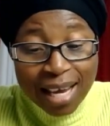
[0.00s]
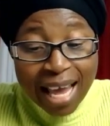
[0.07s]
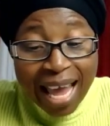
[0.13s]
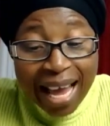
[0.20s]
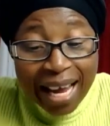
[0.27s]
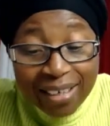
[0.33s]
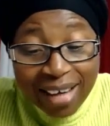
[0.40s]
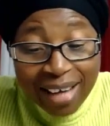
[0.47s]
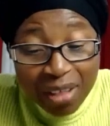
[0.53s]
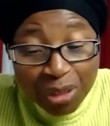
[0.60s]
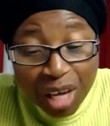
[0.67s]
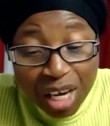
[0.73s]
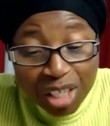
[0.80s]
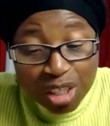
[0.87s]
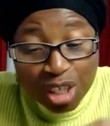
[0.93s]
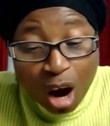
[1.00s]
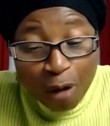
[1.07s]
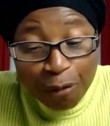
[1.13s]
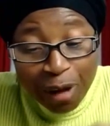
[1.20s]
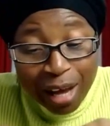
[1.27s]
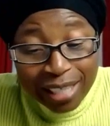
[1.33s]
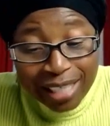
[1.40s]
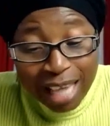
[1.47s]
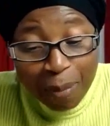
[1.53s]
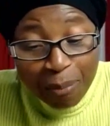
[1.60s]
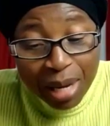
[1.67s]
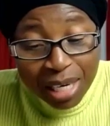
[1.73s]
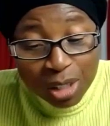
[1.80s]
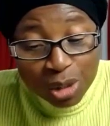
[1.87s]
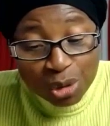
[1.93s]
A great things of uh, the
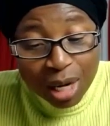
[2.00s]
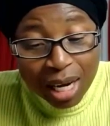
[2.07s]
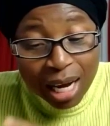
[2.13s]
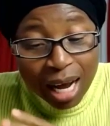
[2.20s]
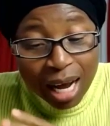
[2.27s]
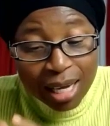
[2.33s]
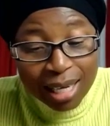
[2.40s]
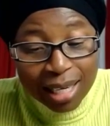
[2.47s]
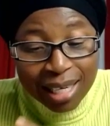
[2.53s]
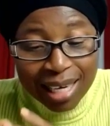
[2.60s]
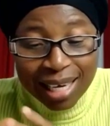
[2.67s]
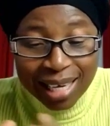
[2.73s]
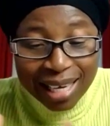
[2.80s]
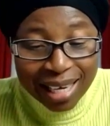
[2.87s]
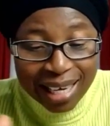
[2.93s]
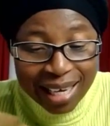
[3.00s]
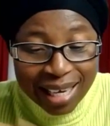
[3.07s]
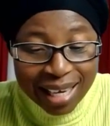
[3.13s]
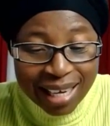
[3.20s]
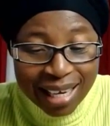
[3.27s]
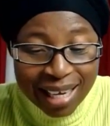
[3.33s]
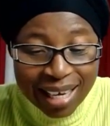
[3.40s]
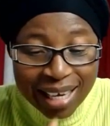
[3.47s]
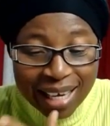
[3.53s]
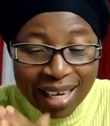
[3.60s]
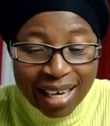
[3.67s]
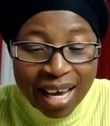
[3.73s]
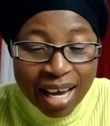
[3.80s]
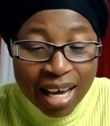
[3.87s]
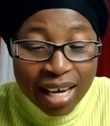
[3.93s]
ministry.
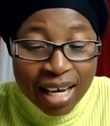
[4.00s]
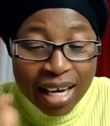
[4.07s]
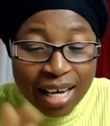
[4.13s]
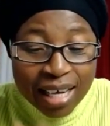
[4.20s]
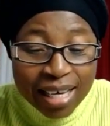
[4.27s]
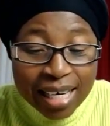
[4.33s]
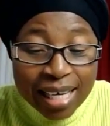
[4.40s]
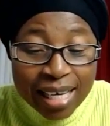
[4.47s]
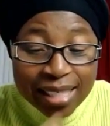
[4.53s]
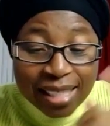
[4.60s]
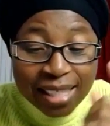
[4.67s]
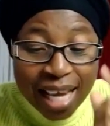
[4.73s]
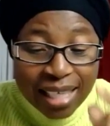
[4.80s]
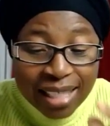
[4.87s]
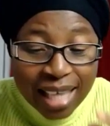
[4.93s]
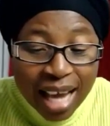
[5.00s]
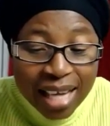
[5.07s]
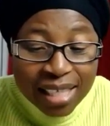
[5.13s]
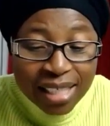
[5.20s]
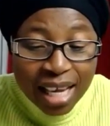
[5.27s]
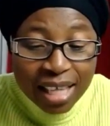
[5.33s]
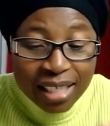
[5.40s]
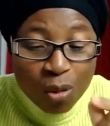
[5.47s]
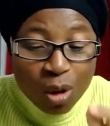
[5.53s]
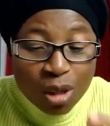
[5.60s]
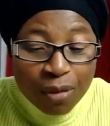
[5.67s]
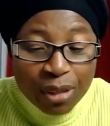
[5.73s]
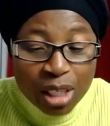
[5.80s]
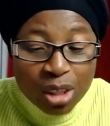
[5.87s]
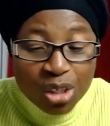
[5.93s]
hey. Satan himself, the word of the